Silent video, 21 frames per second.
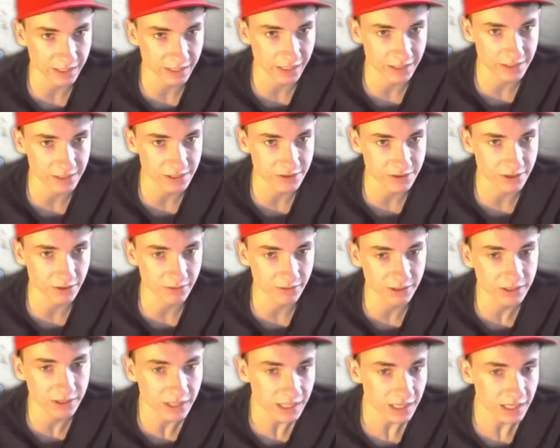and you can
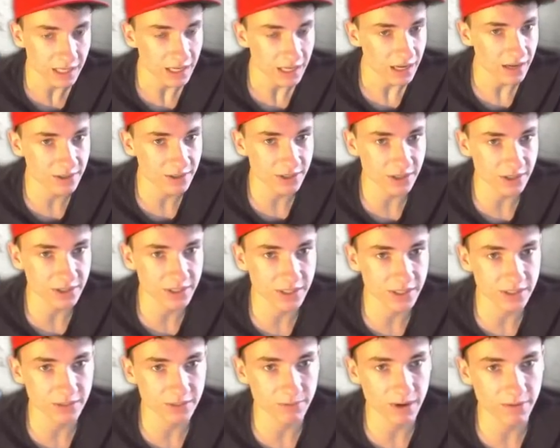always adjust
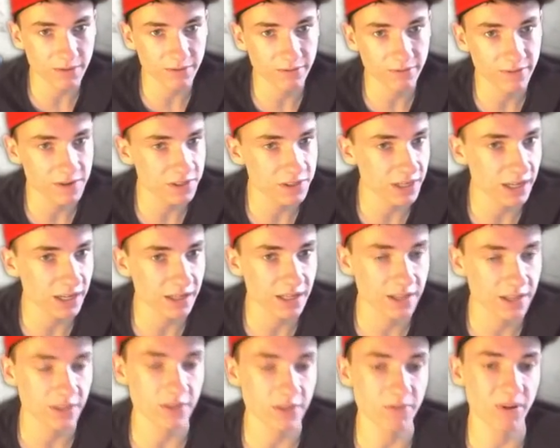it to whatever fisheye
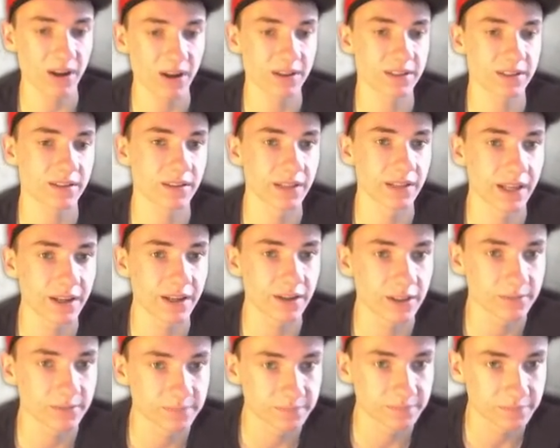length you want
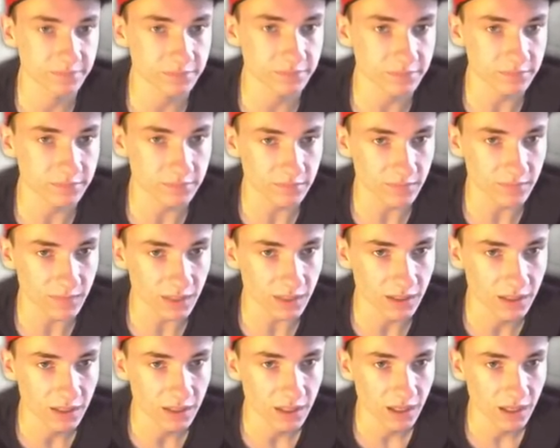later.
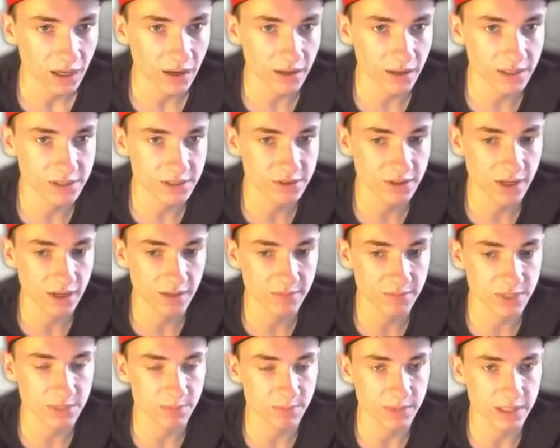Alright, so now I'm
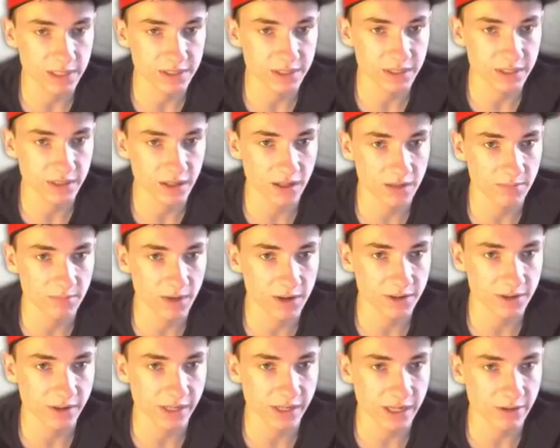just placing another
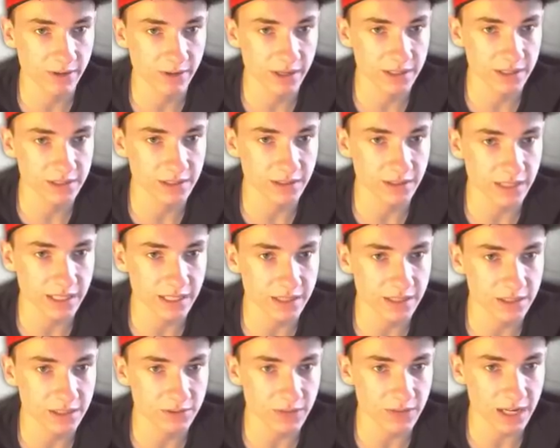marker here. We're going to delete
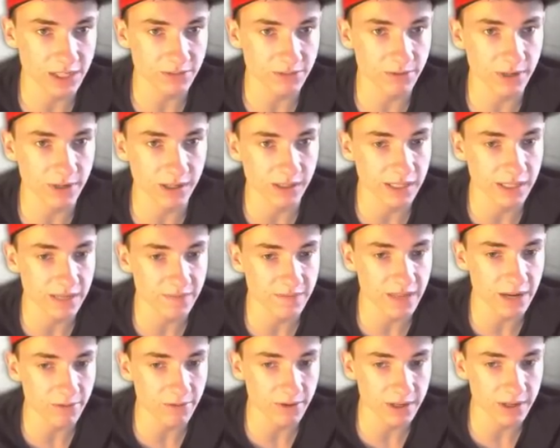this. Actually, we're going to leave
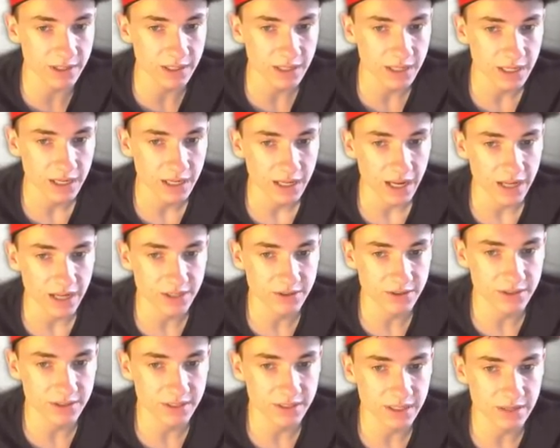that one. As you
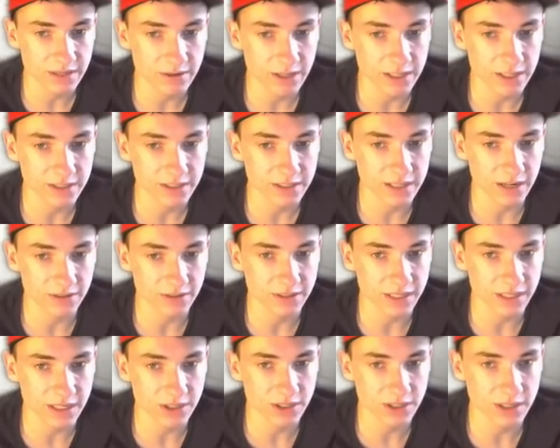can see, it's now
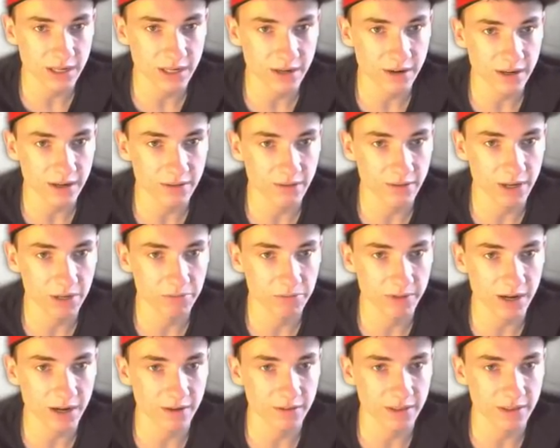stationary, and we
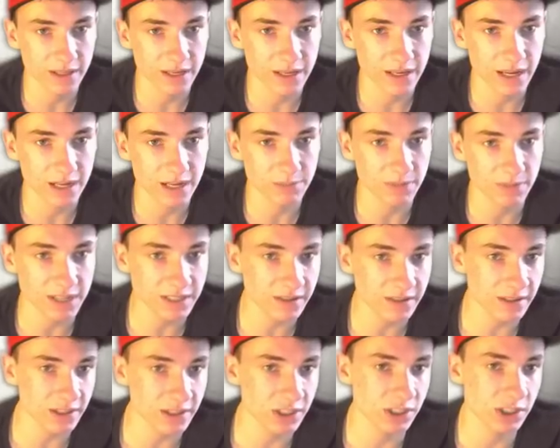got our thing. And
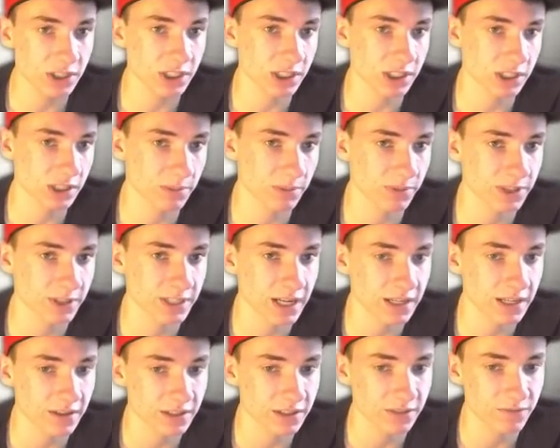basically, it's just to
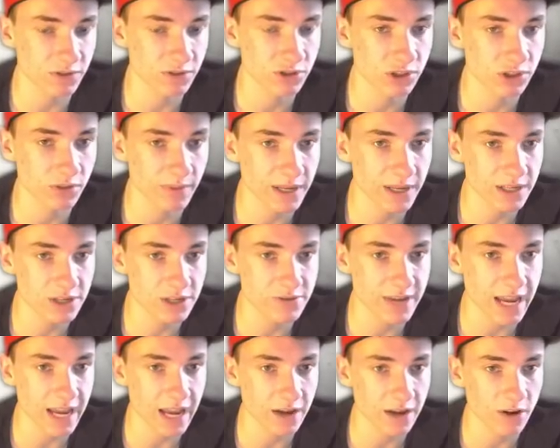protect, because if you zoom in, you
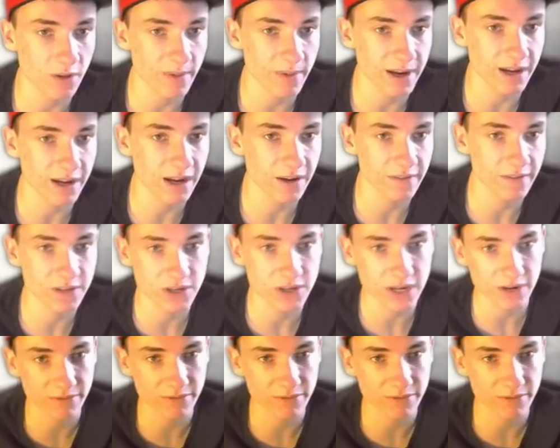can't go back out, and then you got